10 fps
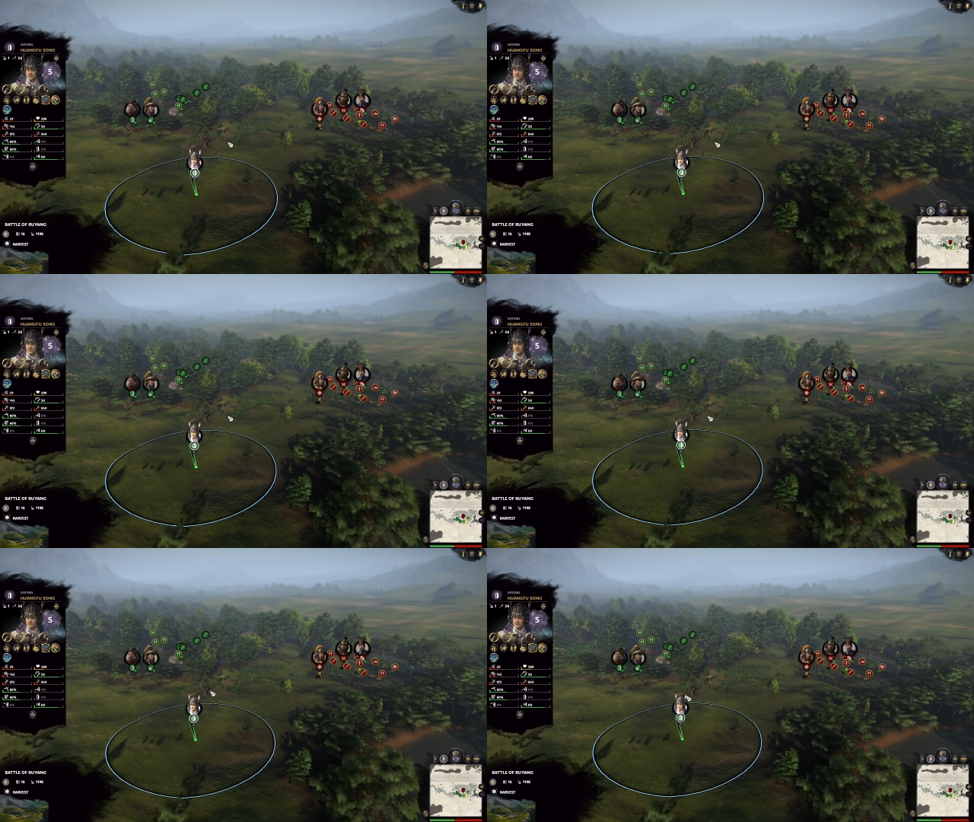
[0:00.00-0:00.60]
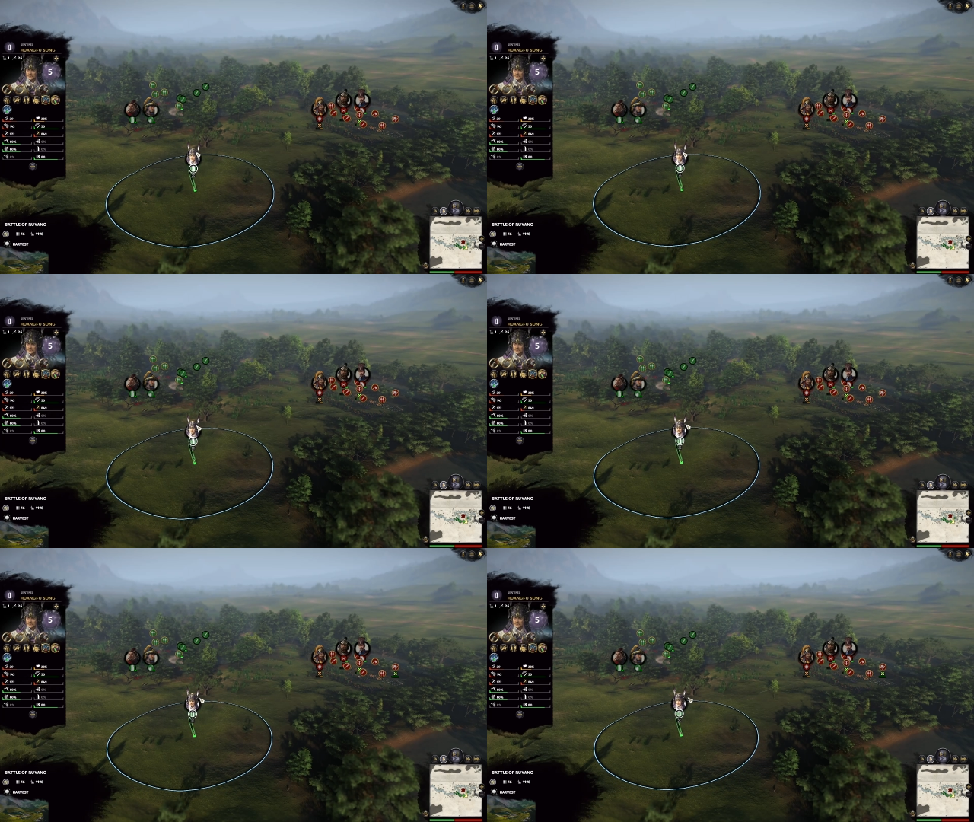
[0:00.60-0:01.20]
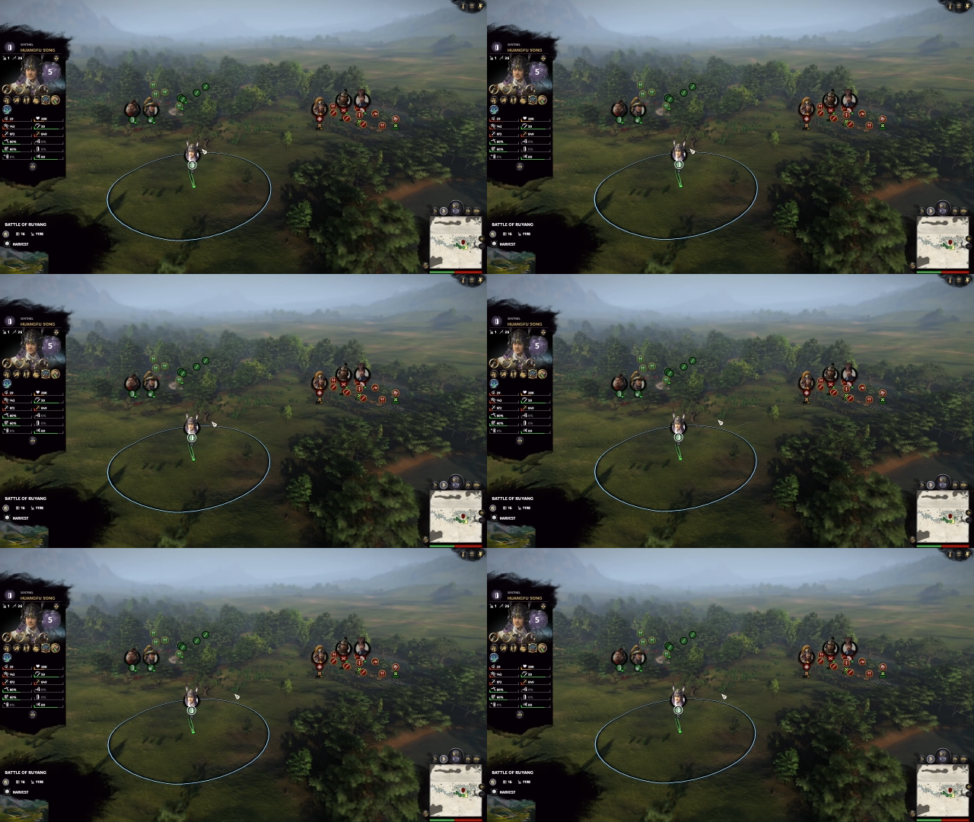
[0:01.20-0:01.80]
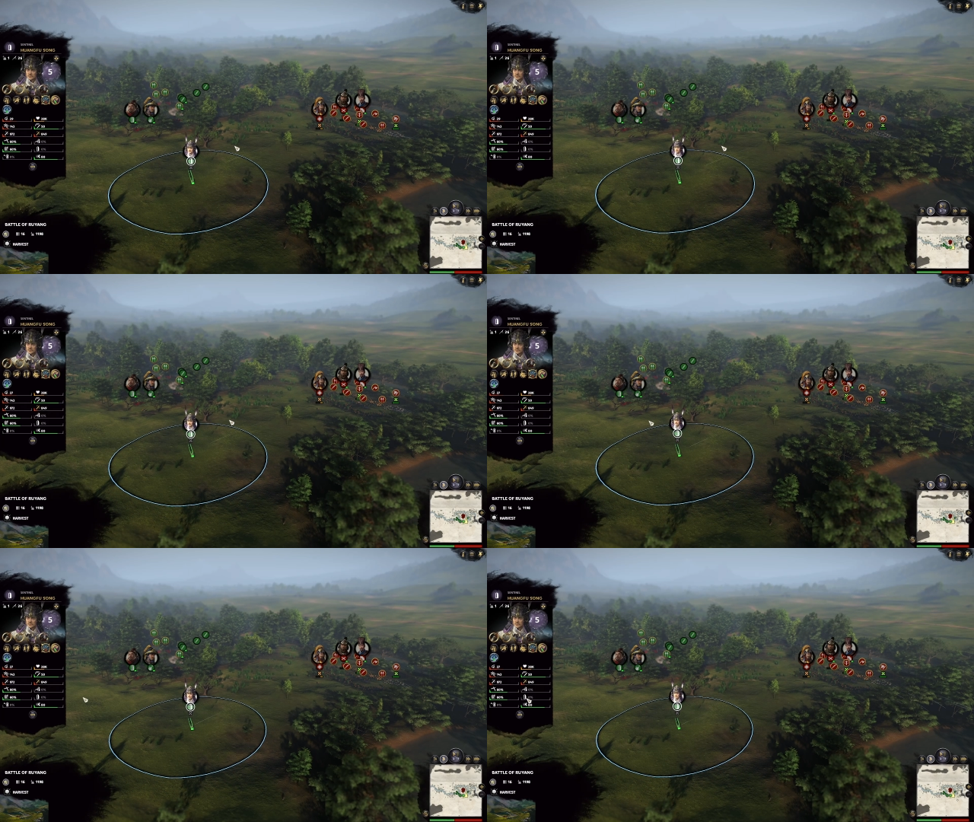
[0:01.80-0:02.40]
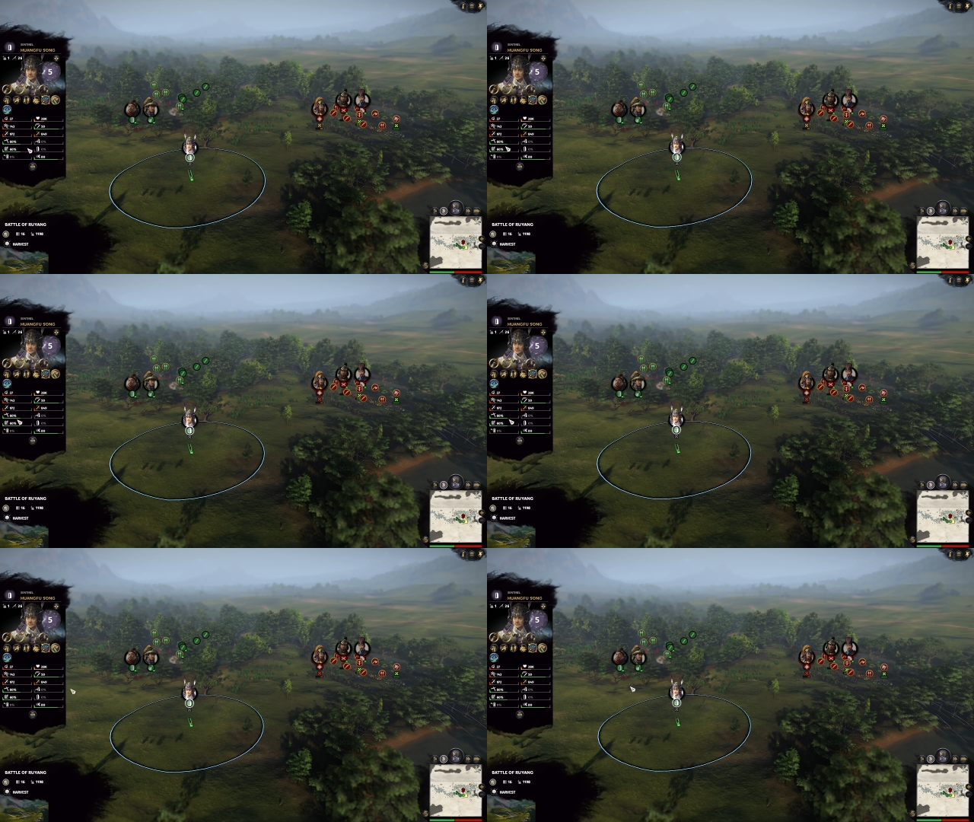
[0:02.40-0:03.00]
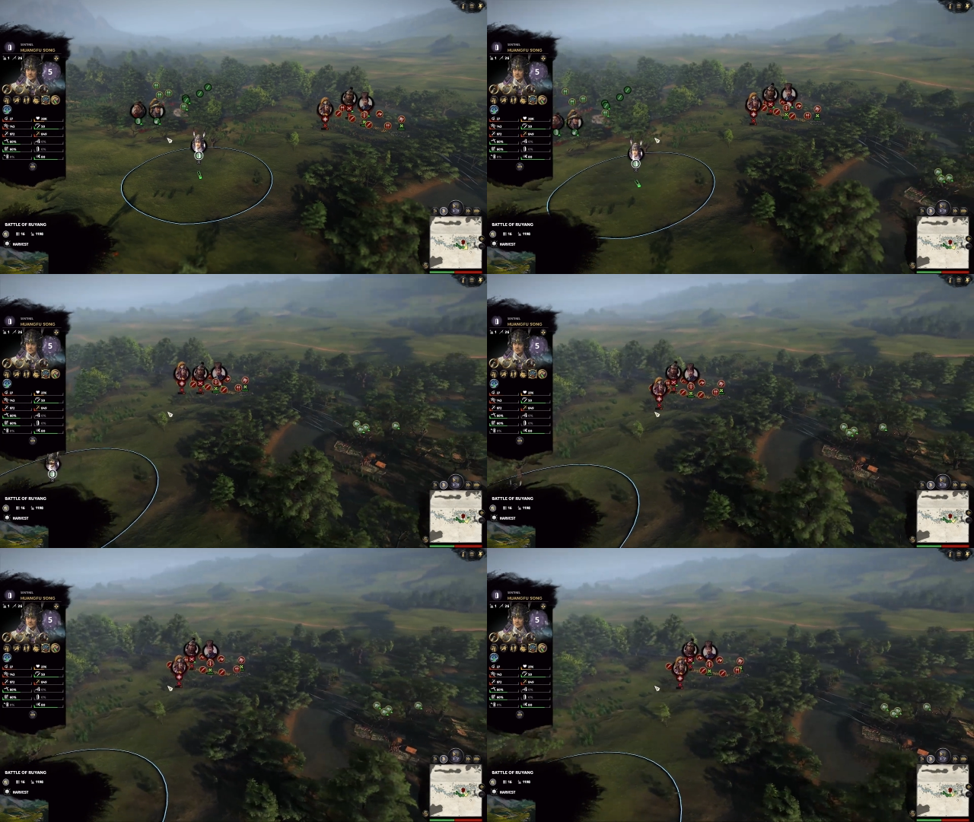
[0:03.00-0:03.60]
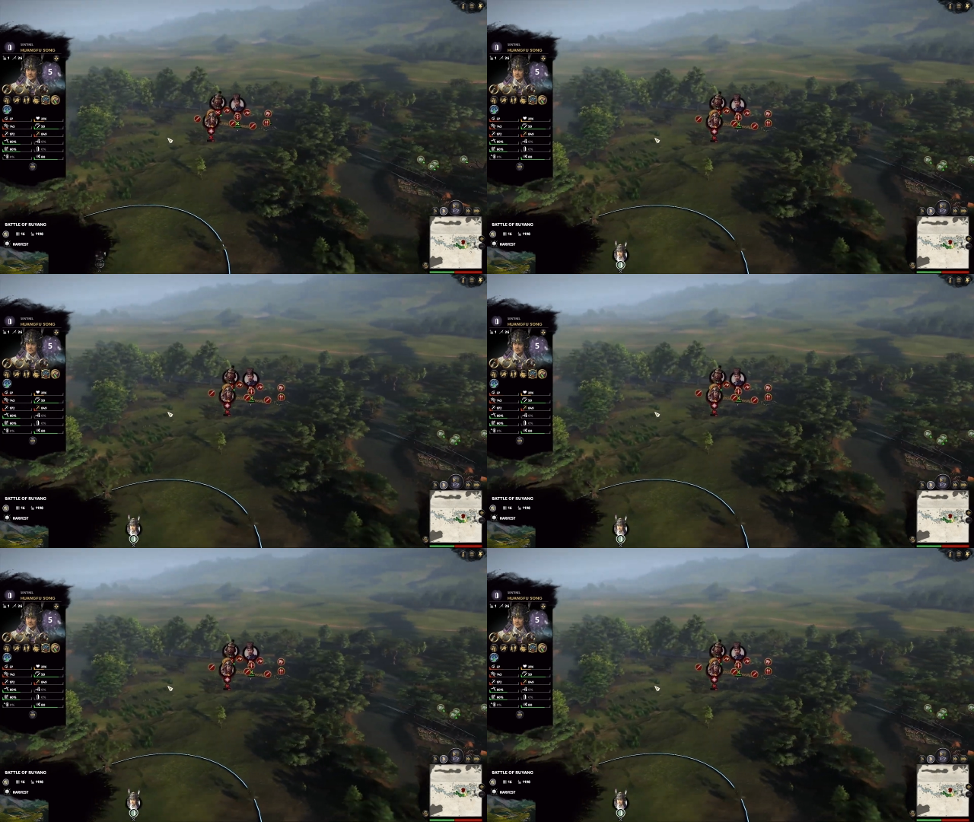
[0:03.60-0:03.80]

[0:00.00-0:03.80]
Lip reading: [unreadable: no face in view]